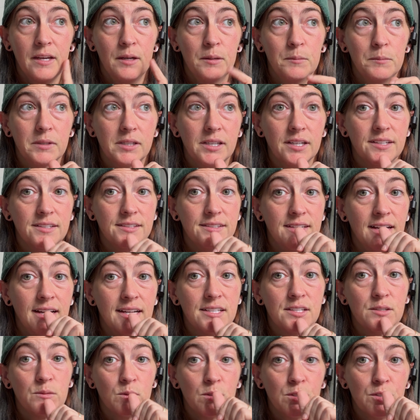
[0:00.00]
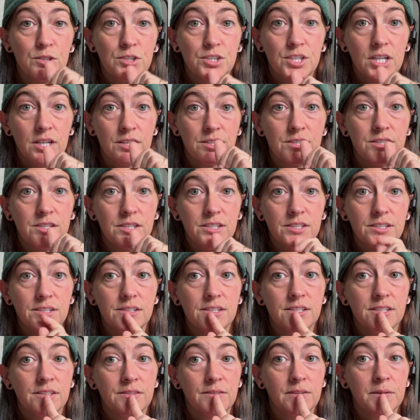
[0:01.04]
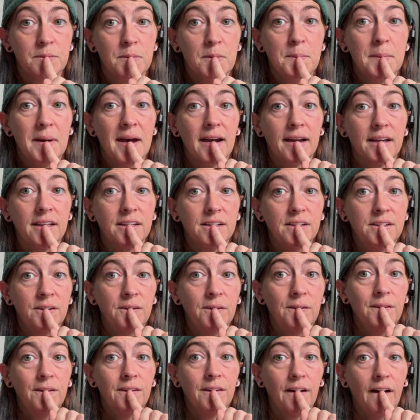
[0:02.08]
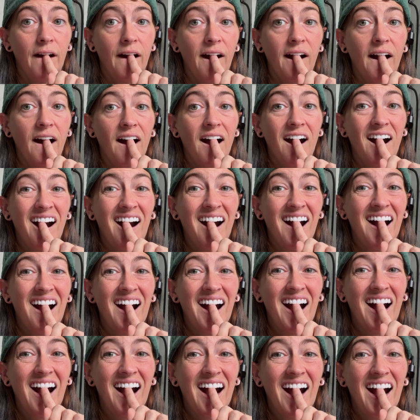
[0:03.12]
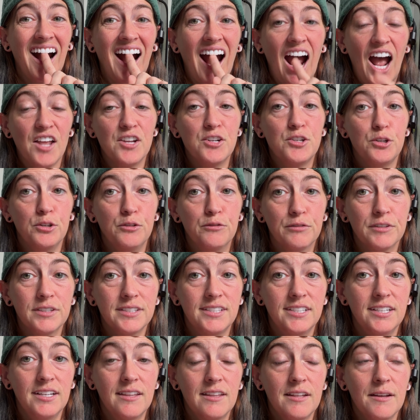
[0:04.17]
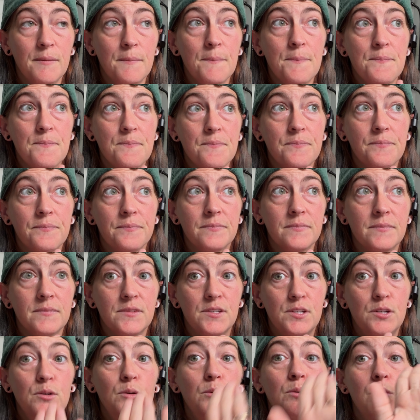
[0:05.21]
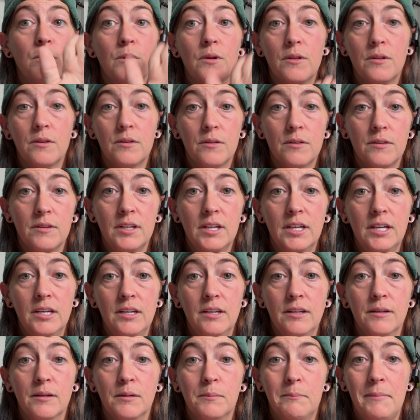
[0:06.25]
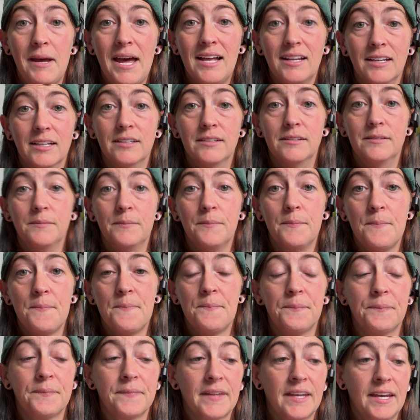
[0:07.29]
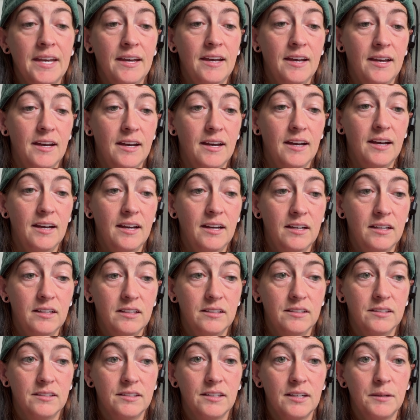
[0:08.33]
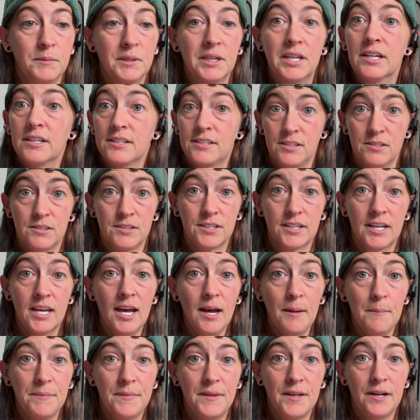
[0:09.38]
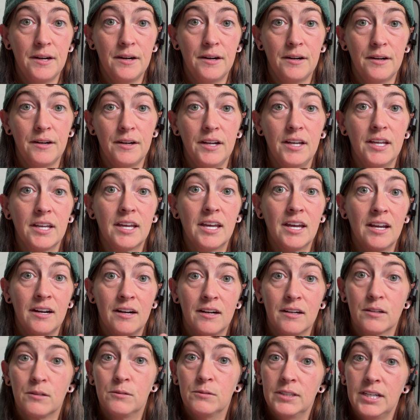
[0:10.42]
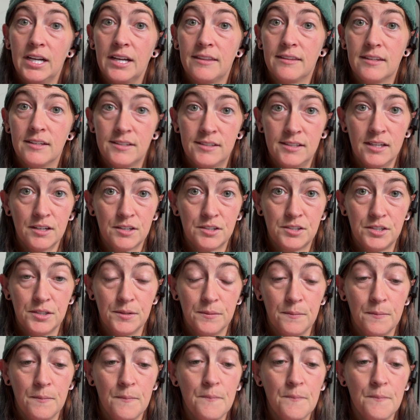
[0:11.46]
Because that's where your suction is from the back of the tooth, the two front teeth, to the palate. And because there's a gap there, it cannot create the suction.